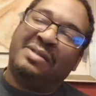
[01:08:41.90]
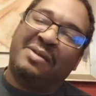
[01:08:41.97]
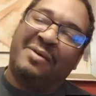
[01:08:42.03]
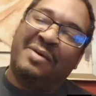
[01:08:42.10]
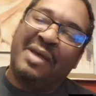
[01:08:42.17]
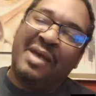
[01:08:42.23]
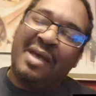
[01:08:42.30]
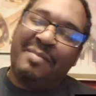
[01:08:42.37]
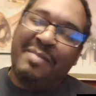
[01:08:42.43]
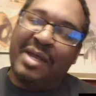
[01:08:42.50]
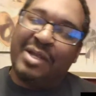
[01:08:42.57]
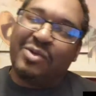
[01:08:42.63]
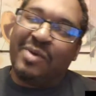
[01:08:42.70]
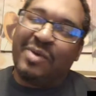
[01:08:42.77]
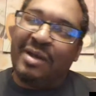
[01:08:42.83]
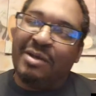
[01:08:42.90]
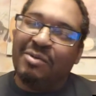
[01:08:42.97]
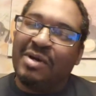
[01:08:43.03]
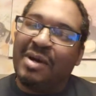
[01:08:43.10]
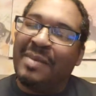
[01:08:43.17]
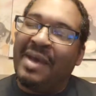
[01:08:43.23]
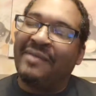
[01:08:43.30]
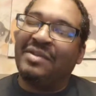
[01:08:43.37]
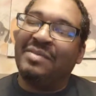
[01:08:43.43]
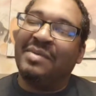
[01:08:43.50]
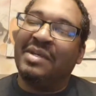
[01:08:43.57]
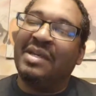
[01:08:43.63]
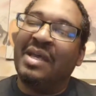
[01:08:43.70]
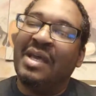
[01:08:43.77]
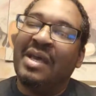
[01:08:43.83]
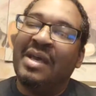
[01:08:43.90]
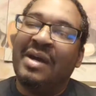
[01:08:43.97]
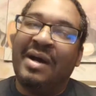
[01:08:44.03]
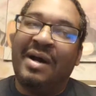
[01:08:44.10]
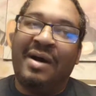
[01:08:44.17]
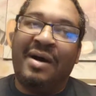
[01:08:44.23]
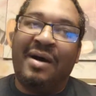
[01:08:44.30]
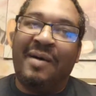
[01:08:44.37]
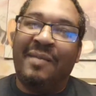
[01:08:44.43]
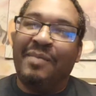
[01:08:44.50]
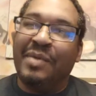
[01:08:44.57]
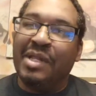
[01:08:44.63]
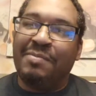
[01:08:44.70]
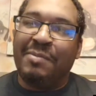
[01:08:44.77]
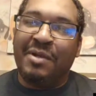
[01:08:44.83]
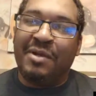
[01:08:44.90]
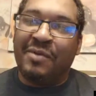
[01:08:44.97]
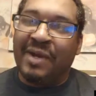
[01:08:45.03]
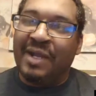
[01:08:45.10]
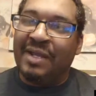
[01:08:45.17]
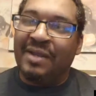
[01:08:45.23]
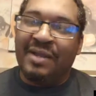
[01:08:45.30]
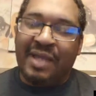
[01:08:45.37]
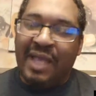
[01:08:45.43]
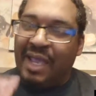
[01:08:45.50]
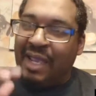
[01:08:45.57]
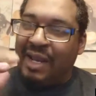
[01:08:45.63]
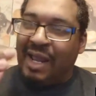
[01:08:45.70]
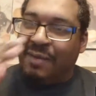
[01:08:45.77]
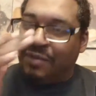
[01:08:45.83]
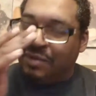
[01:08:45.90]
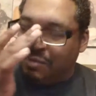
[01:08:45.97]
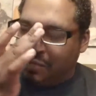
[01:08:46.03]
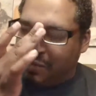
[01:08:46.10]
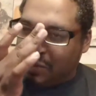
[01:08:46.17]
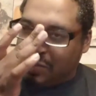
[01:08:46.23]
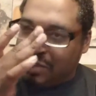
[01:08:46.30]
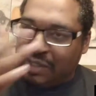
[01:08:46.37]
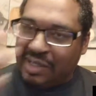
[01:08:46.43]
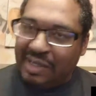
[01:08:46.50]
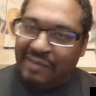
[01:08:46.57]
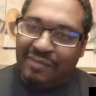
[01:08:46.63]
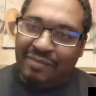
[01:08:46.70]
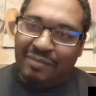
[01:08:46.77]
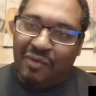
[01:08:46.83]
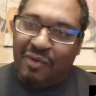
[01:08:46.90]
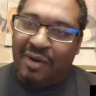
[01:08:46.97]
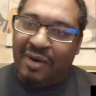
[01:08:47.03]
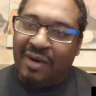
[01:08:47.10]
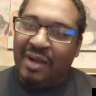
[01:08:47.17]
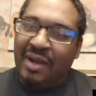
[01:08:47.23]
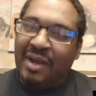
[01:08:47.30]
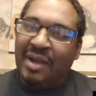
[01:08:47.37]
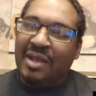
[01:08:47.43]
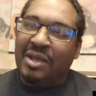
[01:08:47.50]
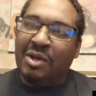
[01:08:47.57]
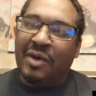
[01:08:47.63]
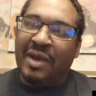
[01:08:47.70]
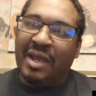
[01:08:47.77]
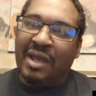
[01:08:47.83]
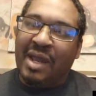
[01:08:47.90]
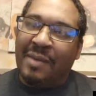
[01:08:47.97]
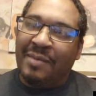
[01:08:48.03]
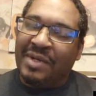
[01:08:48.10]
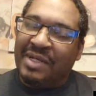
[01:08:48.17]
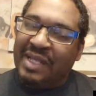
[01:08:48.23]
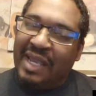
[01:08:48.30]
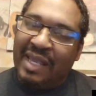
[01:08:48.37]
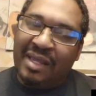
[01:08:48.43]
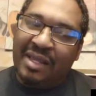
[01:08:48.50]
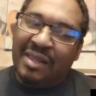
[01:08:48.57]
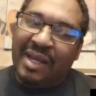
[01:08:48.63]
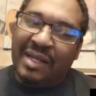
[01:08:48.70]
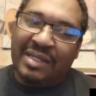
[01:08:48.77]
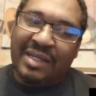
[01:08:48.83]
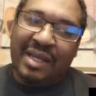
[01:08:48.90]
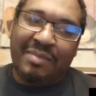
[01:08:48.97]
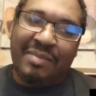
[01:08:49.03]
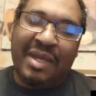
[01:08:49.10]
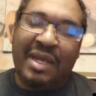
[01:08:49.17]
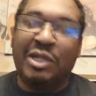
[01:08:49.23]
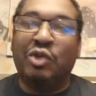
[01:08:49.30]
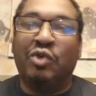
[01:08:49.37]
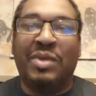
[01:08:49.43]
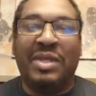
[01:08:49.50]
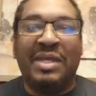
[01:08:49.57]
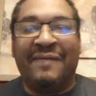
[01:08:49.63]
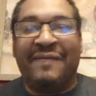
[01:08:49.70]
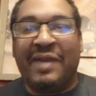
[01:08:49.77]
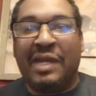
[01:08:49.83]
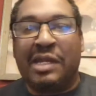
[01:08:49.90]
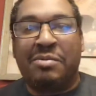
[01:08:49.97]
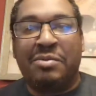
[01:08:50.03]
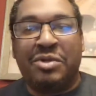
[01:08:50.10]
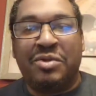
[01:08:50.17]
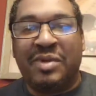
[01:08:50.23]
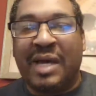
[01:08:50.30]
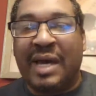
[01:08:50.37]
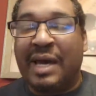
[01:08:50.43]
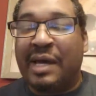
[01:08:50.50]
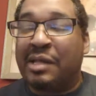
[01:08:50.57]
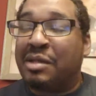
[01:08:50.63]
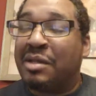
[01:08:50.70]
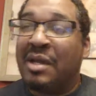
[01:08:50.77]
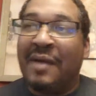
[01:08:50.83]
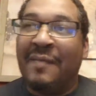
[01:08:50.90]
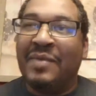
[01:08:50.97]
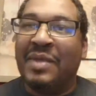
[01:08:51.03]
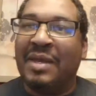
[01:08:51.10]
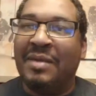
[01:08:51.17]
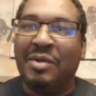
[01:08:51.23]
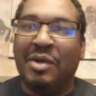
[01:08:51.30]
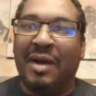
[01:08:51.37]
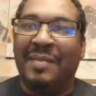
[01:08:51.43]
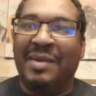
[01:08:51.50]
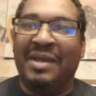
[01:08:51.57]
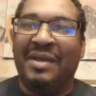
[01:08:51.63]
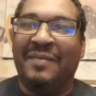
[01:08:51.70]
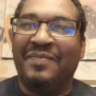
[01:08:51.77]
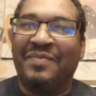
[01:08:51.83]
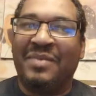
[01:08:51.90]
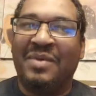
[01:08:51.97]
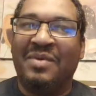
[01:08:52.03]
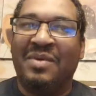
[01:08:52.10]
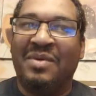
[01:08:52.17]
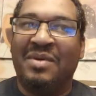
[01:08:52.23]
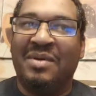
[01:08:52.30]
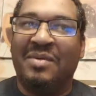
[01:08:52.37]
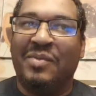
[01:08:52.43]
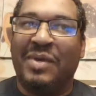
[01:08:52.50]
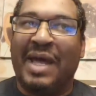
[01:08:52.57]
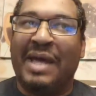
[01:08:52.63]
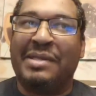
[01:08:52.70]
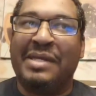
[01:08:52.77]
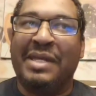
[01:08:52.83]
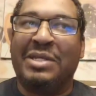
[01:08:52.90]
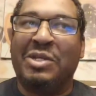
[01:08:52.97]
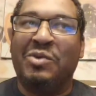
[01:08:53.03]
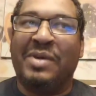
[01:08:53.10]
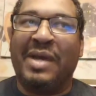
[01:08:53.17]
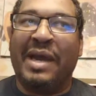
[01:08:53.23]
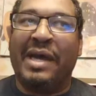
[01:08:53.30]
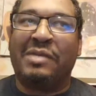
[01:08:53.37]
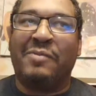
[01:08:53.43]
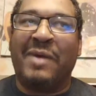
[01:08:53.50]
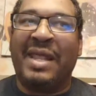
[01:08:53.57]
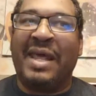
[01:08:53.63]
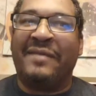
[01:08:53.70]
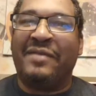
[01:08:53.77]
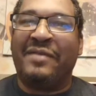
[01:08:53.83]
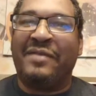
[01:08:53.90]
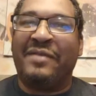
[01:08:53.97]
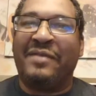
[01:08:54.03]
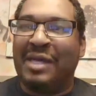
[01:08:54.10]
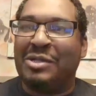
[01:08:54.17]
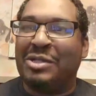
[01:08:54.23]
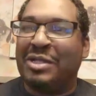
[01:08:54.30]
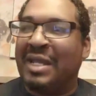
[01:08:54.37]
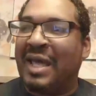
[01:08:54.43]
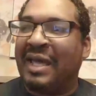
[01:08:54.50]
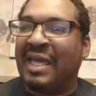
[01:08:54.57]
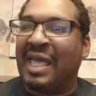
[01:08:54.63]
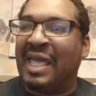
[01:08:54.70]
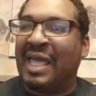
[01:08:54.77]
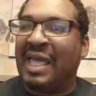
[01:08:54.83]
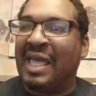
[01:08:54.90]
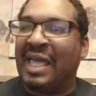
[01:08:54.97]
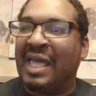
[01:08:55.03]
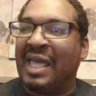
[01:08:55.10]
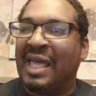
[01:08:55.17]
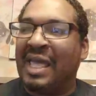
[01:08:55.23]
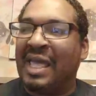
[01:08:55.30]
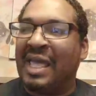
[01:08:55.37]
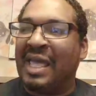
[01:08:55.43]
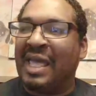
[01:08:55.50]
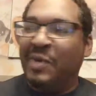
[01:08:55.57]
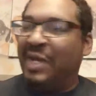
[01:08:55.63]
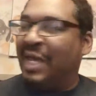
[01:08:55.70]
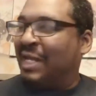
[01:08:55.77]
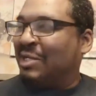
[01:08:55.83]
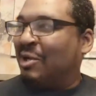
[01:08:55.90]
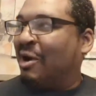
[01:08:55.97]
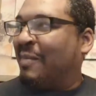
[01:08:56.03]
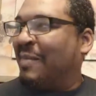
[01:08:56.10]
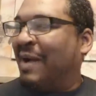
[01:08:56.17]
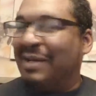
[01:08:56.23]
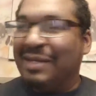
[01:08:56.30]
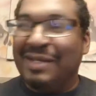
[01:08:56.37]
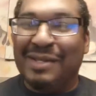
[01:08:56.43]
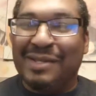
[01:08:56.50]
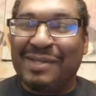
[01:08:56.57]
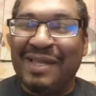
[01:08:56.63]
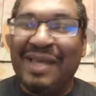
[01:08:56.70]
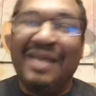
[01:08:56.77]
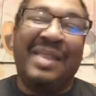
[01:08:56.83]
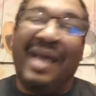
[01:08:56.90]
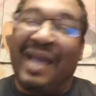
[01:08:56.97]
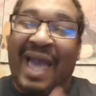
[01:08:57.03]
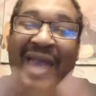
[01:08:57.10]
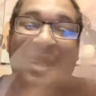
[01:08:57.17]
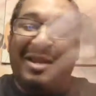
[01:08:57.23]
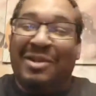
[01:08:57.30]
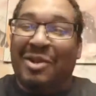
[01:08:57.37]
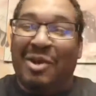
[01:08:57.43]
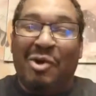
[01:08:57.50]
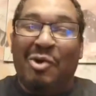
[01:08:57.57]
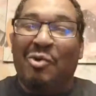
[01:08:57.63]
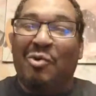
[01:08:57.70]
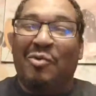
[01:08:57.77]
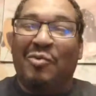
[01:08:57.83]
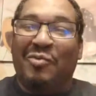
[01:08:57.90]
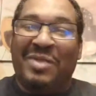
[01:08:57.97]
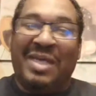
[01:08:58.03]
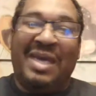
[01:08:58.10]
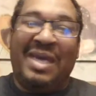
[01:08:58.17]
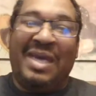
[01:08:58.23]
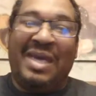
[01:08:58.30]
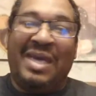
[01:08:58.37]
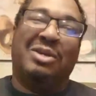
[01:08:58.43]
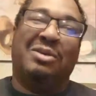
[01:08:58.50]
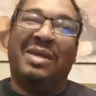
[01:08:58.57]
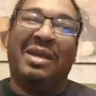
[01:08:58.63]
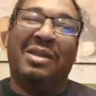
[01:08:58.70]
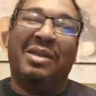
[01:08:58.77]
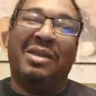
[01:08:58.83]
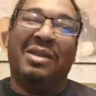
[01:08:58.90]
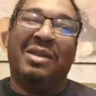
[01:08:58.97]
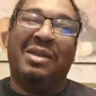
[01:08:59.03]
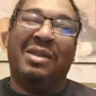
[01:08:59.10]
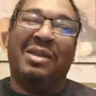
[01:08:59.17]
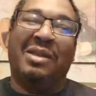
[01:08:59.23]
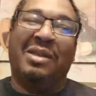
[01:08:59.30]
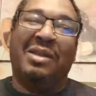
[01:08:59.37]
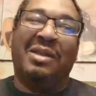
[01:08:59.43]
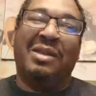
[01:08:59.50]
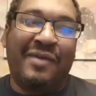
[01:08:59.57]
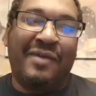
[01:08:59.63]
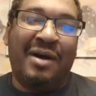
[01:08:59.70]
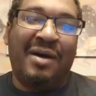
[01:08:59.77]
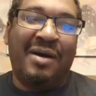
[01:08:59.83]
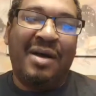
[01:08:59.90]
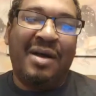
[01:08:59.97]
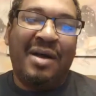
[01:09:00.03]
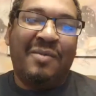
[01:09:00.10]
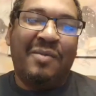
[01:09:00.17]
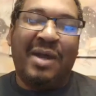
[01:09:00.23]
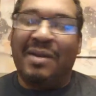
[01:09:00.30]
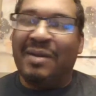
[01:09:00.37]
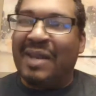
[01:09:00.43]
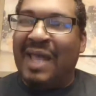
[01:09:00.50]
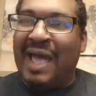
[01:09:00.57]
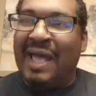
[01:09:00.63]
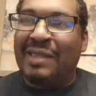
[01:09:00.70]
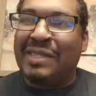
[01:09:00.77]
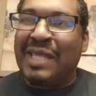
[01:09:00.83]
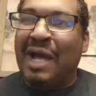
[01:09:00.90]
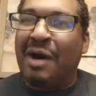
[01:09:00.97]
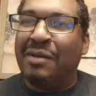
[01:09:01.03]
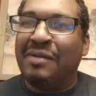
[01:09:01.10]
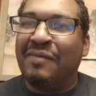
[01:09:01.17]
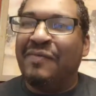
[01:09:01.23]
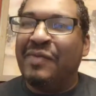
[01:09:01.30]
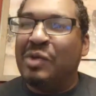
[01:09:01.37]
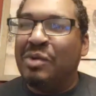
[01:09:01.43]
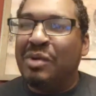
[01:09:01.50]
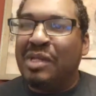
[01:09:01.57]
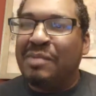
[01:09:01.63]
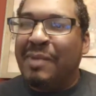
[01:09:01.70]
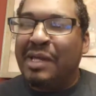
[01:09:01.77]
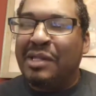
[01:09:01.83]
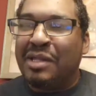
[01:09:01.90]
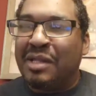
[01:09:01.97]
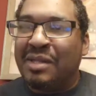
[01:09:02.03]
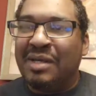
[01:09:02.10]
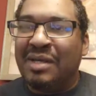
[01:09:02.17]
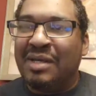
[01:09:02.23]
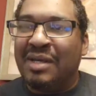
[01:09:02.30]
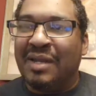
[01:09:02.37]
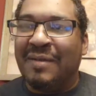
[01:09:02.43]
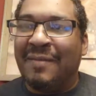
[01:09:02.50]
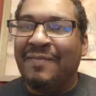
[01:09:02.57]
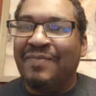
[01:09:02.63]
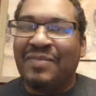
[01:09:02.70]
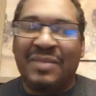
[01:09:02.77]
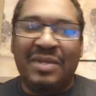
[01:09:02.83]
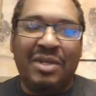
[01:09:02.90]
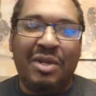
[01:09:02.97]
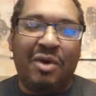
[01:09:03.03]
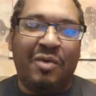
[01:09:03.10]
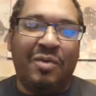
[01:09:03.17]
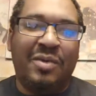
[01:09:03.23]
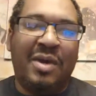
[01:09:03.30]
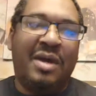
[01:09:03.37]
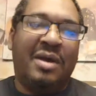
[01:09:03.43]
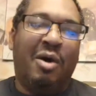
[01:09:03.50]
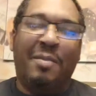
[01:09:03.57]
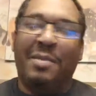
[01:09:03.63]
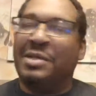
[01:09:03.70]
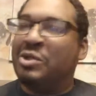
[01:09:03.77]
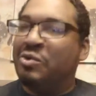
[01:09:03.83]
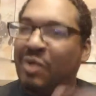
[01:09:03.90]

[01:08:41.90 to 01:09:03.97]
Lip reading: So Megatron, don't come after me. But it's been great hanging out with Chuck even more, hanging out with Danny like that, man, doing the events with you guys. When I said to you guys right after The Last Jedi came out, it's like, we got to talk about this. Like, I didn't know that a year later, we'd have, 9,000 views basically, and, almost